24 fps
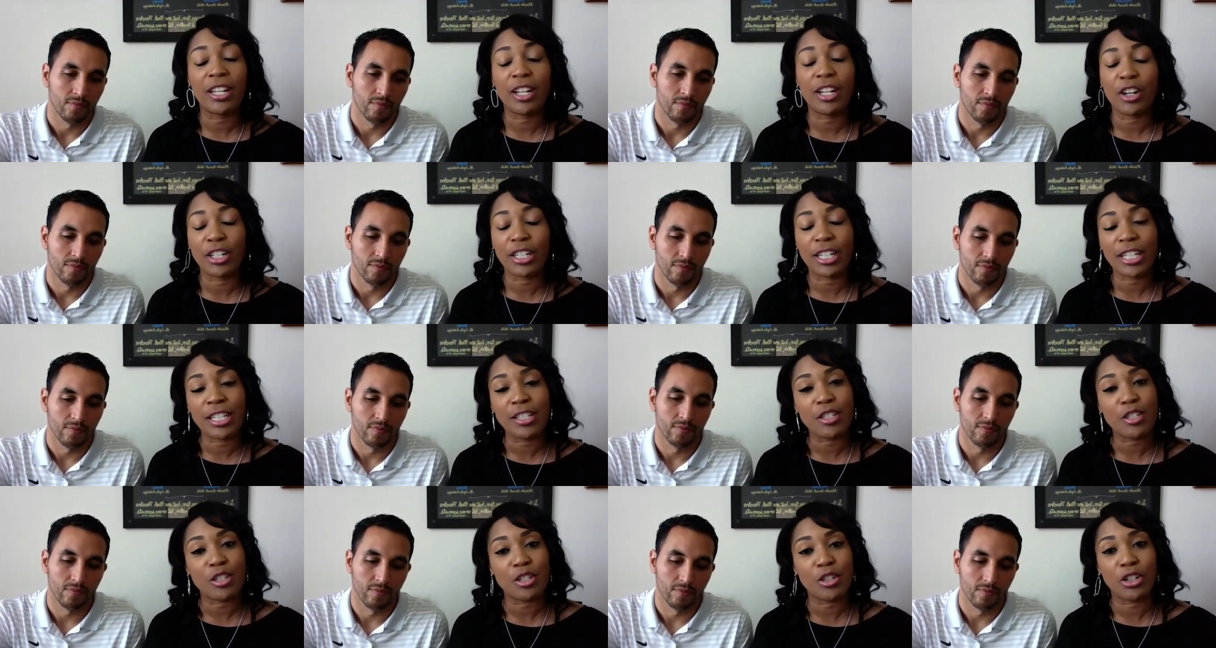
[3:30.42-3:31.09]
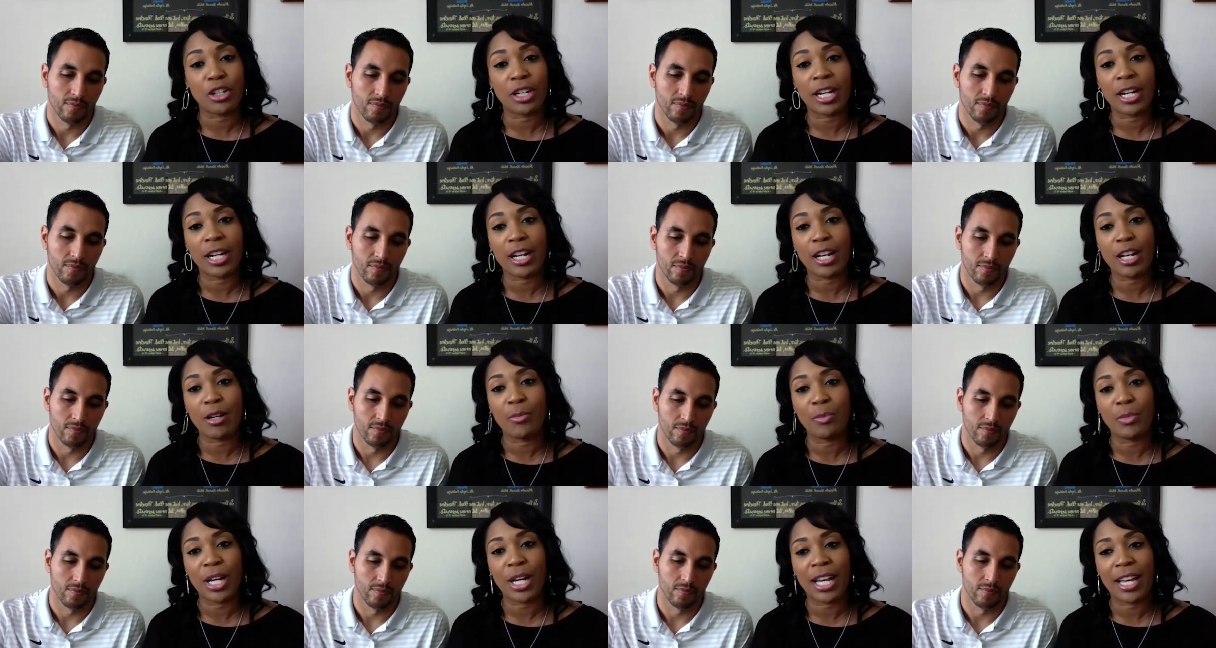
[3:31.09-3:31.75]
Speaker 1: on Instagram,
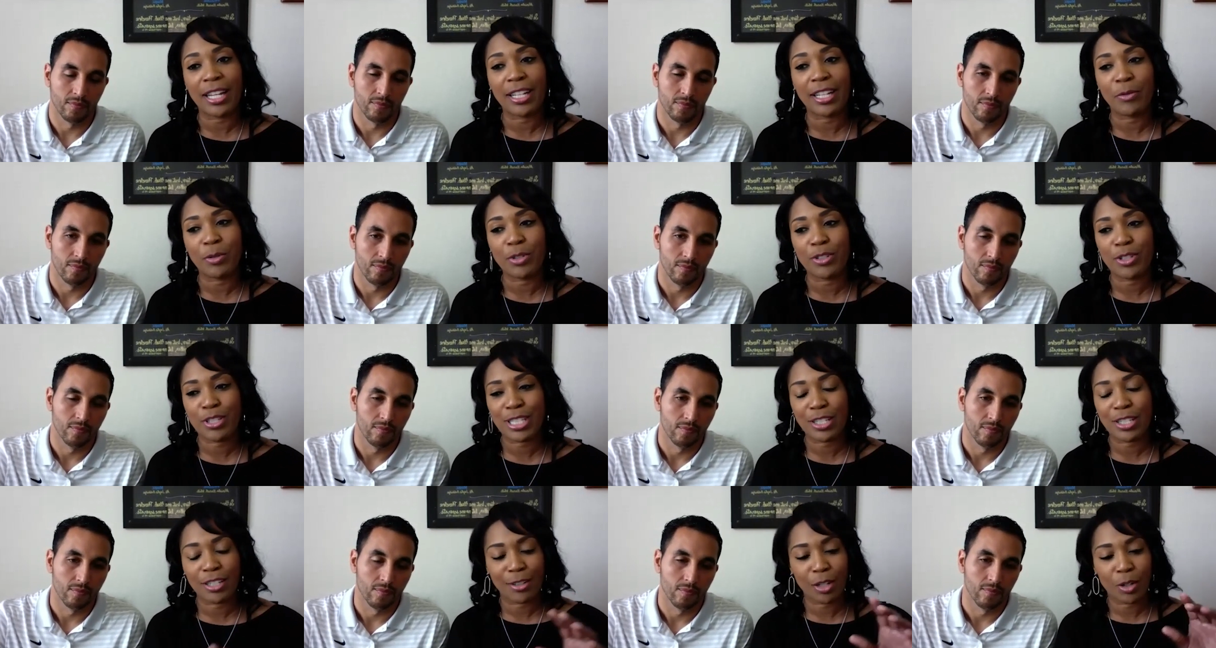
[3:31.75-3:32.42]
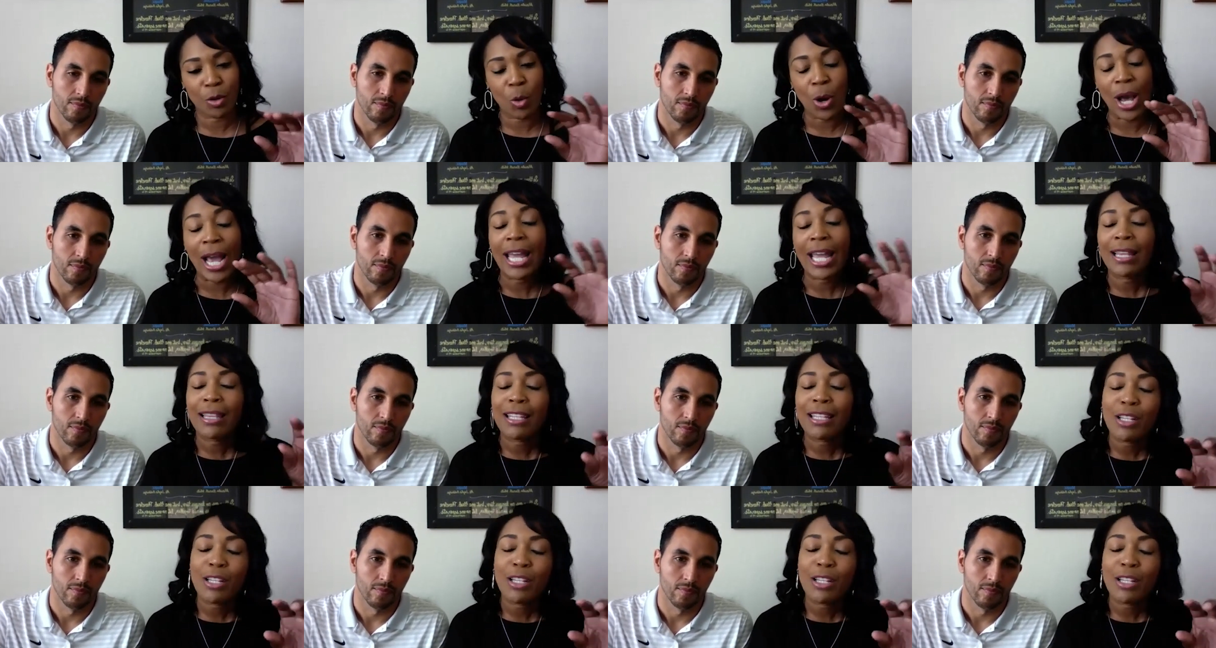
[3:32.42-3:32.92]
I quietly